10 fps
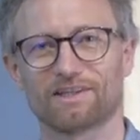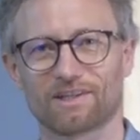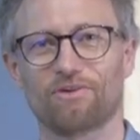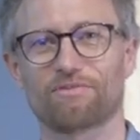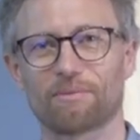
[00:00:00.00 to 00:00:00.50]

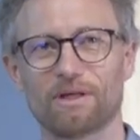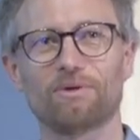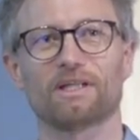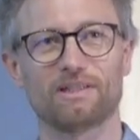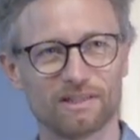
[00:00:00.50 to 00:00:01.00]
Enrico
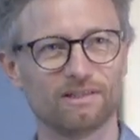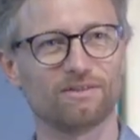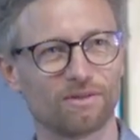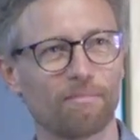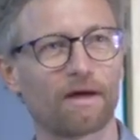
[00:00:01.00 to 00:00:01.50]
Fermi when he
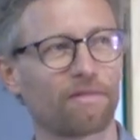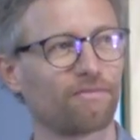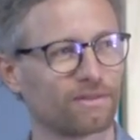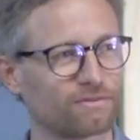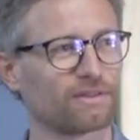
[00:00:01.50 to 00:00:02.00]
did the math
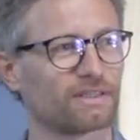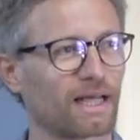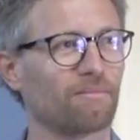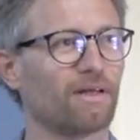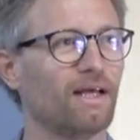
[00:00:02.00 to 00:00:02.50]
for the first
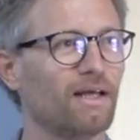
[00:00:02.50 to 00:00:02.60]
time